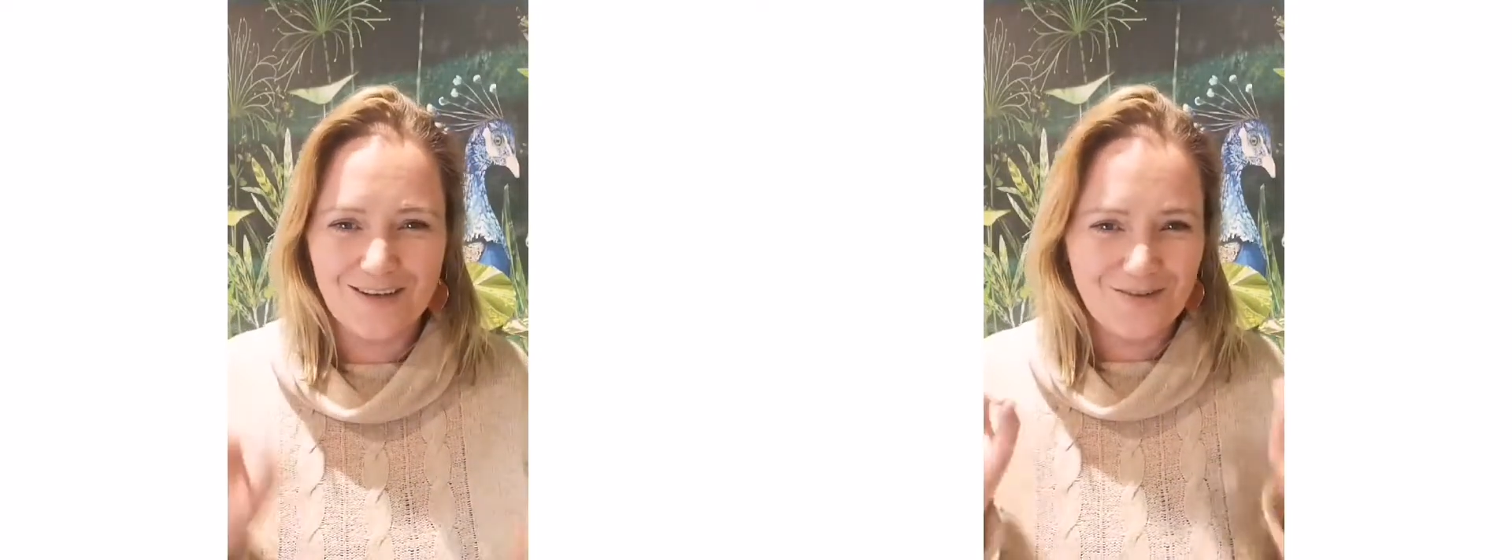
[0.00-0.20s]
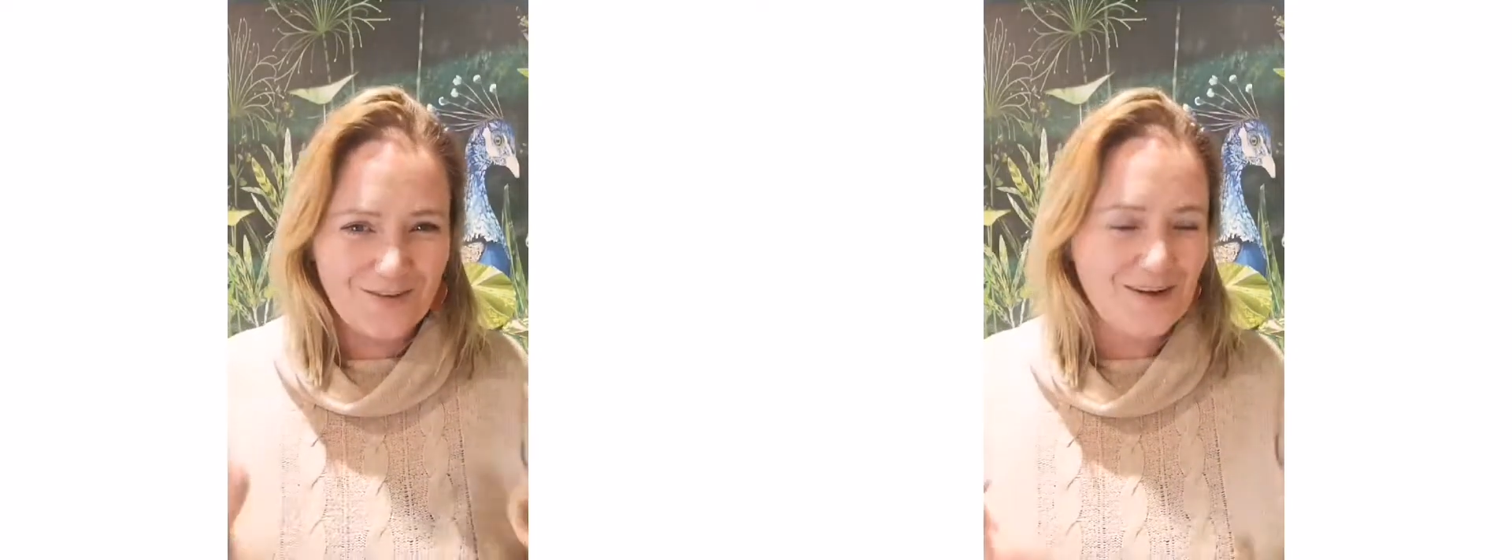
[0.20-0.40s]
I
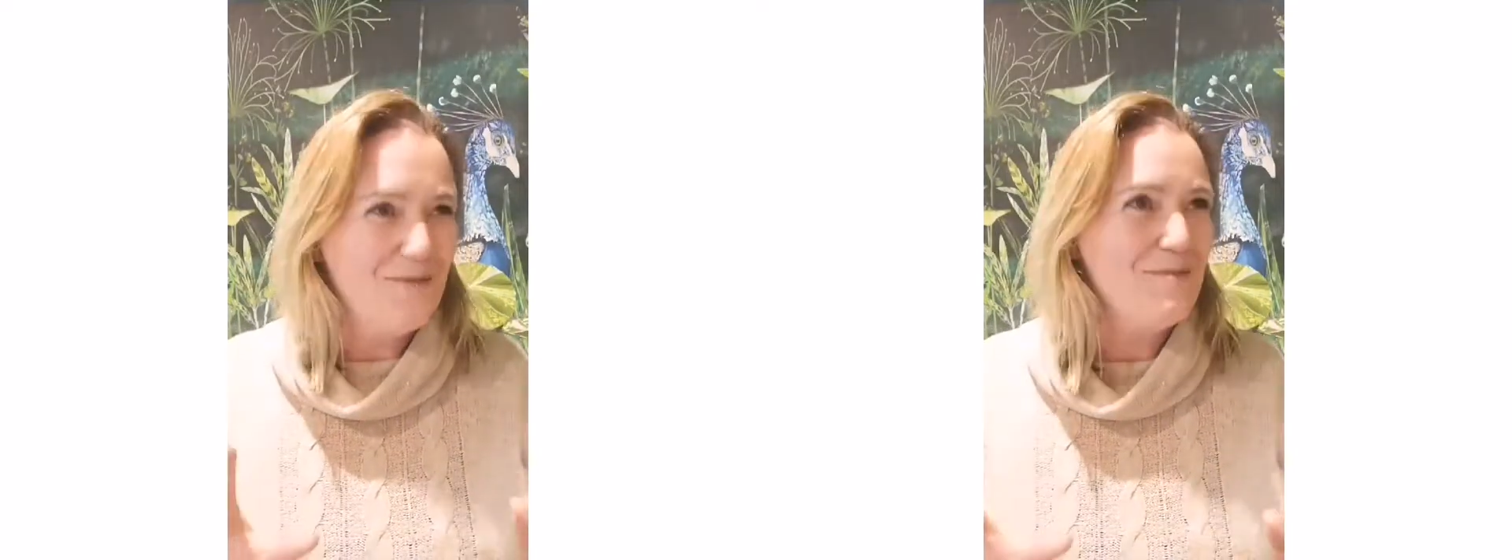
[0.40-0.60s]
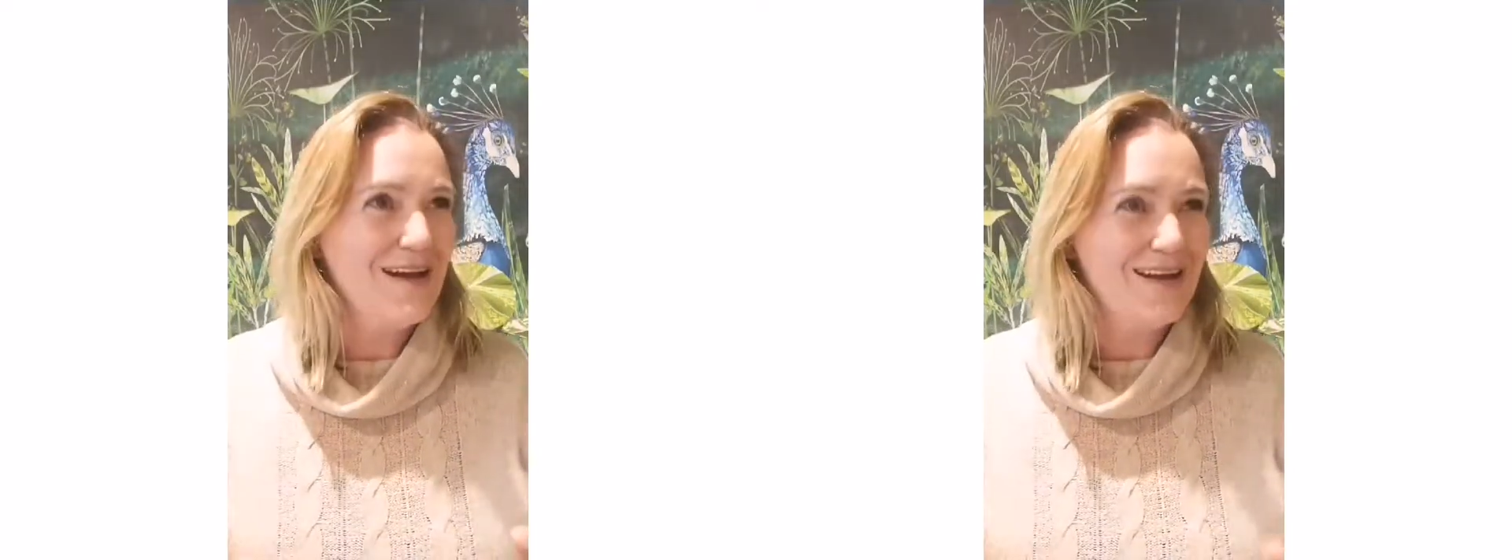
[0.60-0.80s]
felt
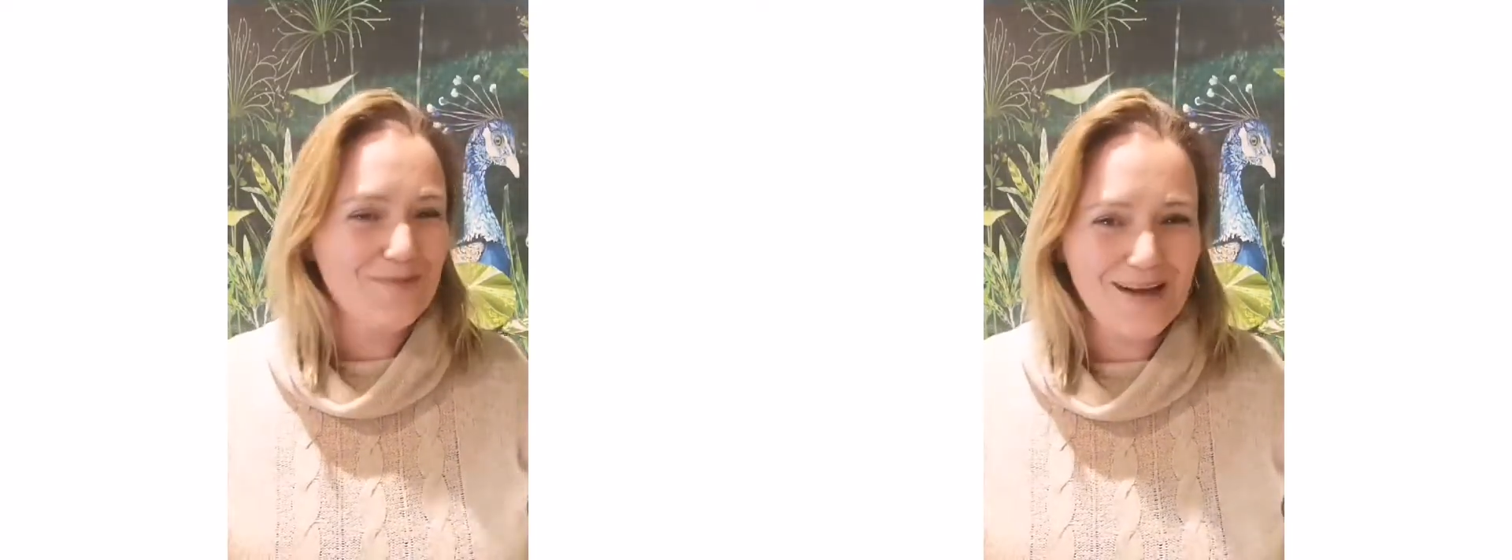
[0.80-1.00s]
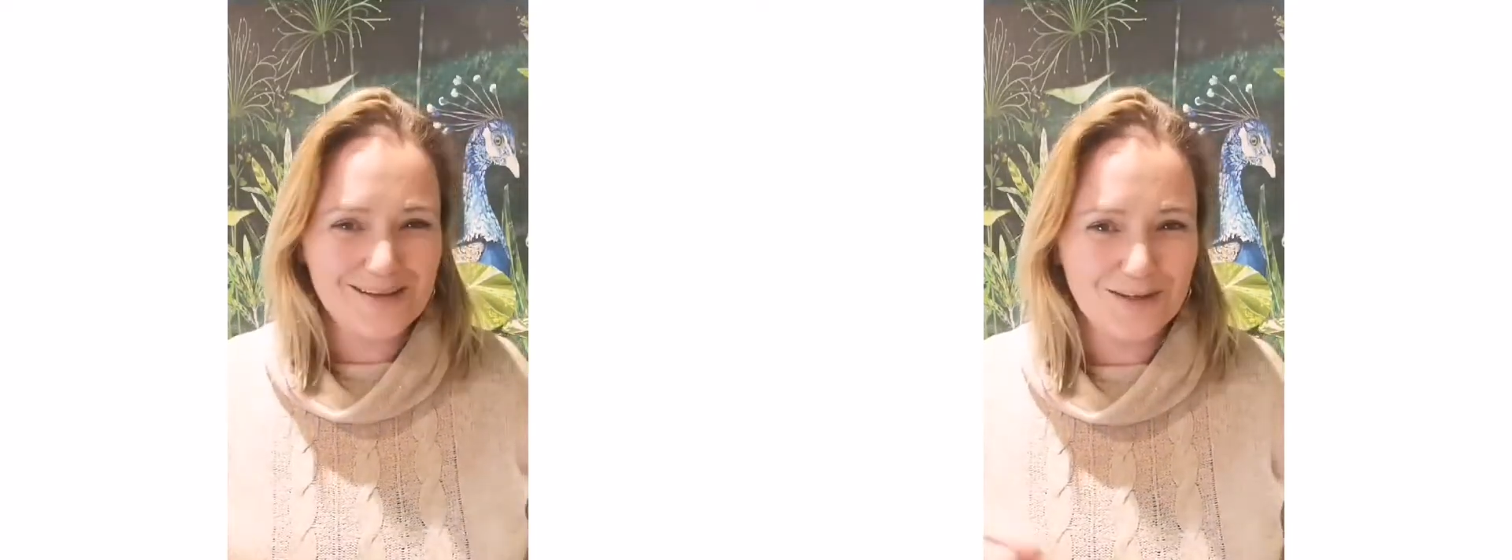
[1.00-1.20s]
£1,000,000,